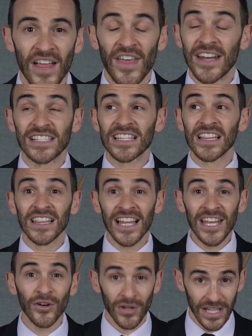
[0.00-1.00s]
That is
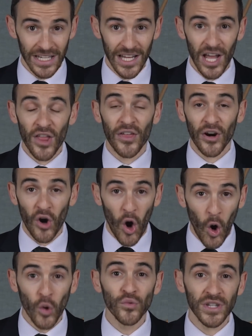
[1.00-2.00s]
literally their
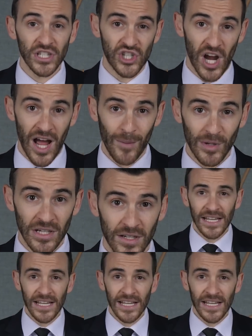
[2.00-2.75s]
only job.